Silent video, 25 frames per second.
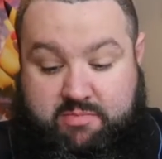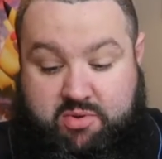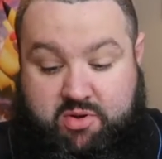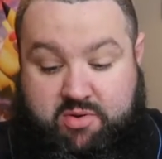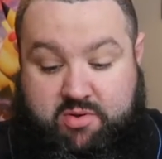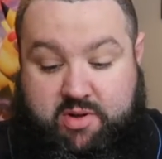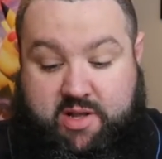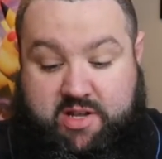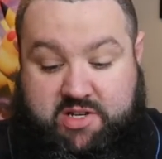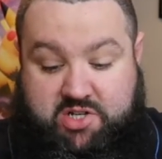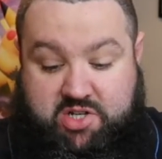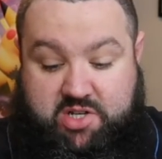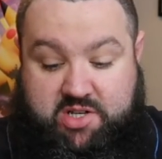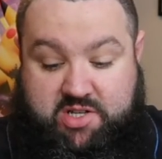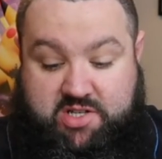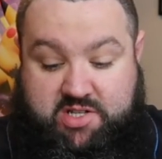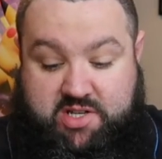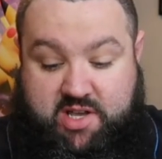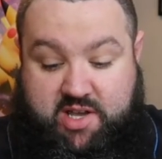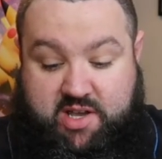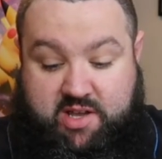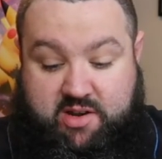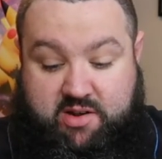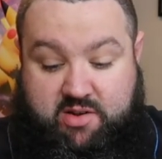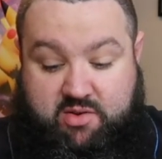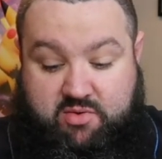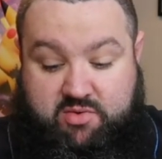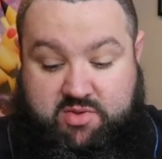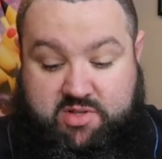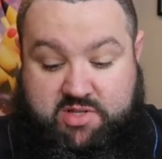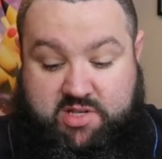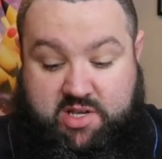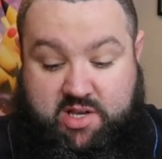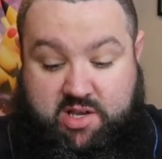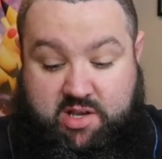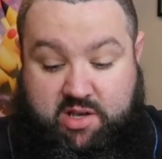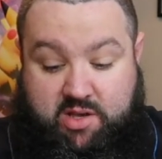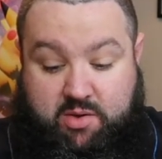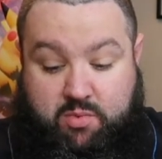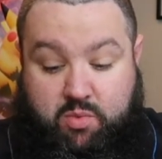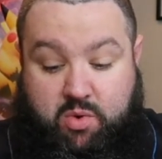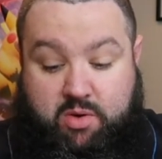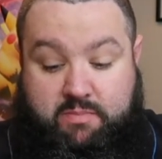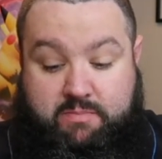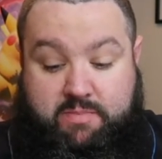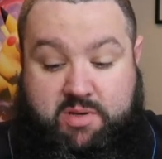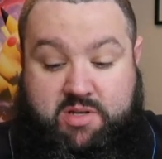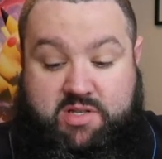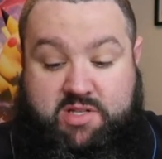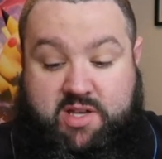But as you can see,
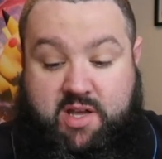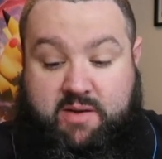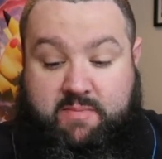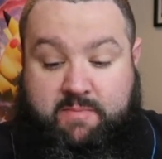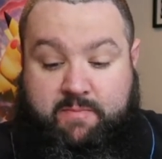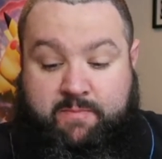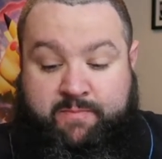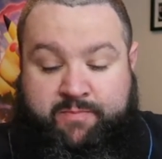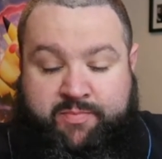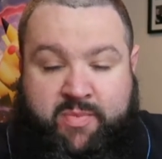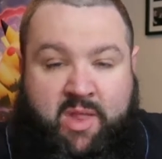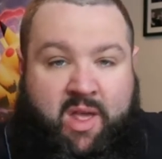91%,